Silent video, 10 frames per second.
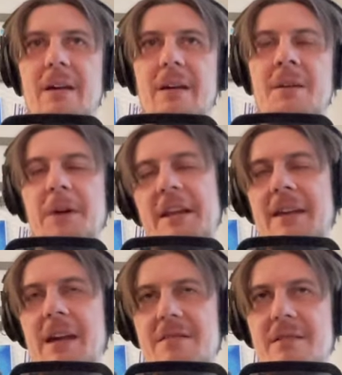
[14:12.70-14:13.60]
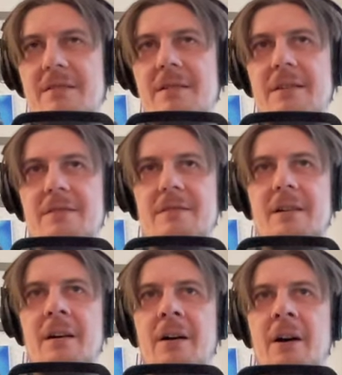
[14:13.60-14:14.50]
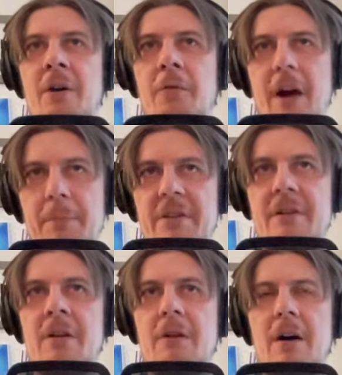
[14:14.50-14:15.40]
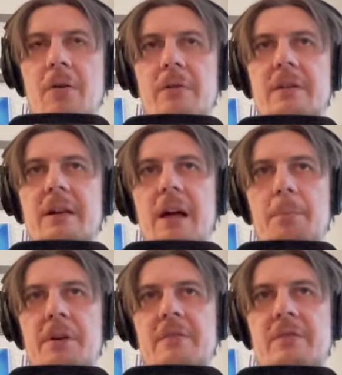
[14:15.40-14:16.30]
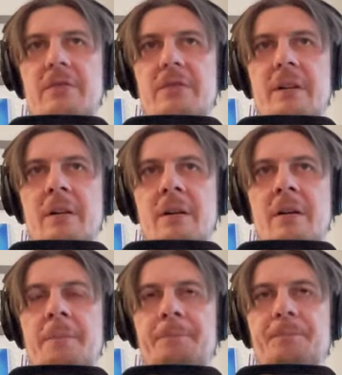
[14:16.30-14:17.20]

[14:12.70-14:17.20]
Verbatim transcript: in many cases, this uh, wrapping around happens uh,